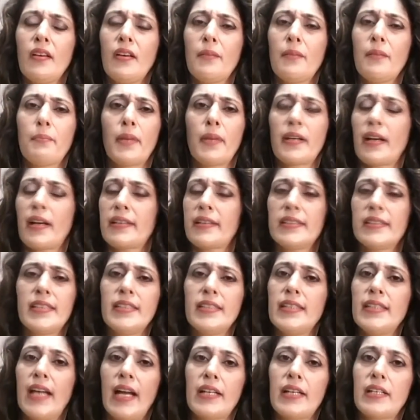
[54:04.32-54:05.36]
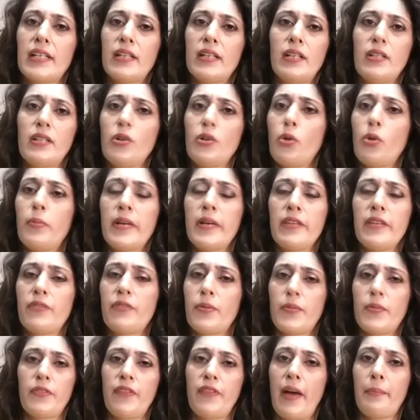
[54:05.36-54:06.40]
But other than that, nobody
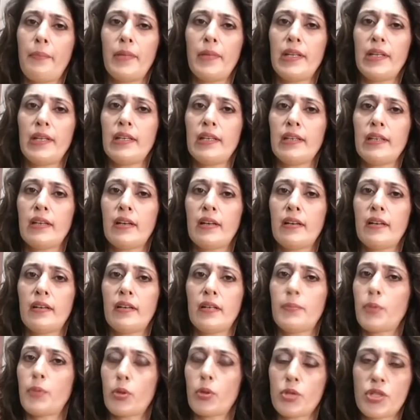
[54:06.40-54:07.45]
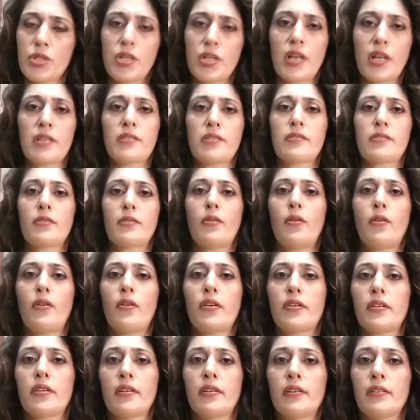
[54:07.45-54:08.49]
from the family approached us
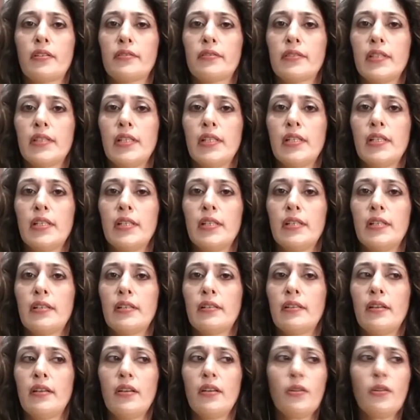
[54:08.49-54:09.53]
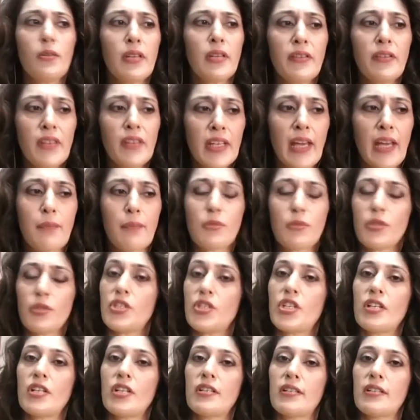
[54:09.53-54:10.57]
or, even came to
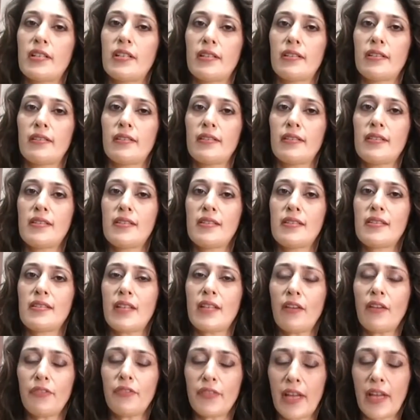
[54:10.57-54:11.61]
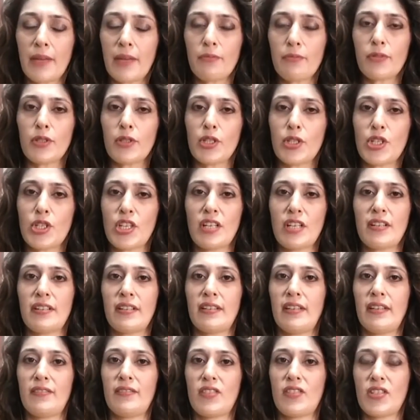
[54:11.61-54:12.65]
the children. This is a tough time for the
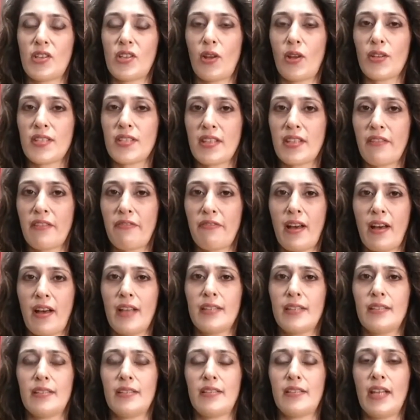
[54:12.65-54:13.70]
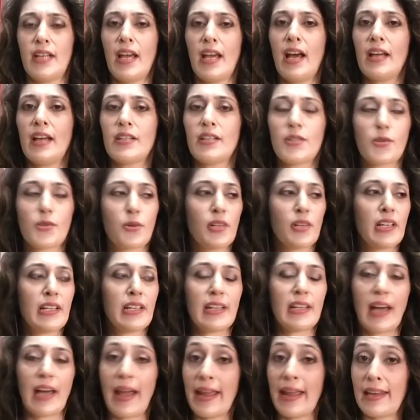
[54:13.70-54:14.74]
children. They've just lost their father. Rehan is only
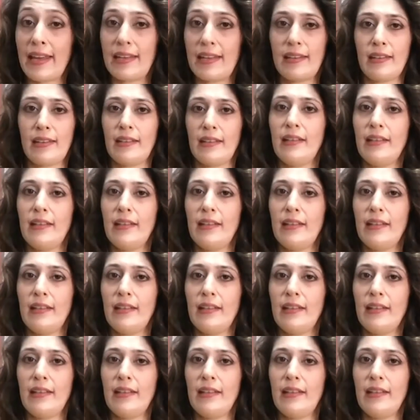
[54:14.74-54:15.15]
9.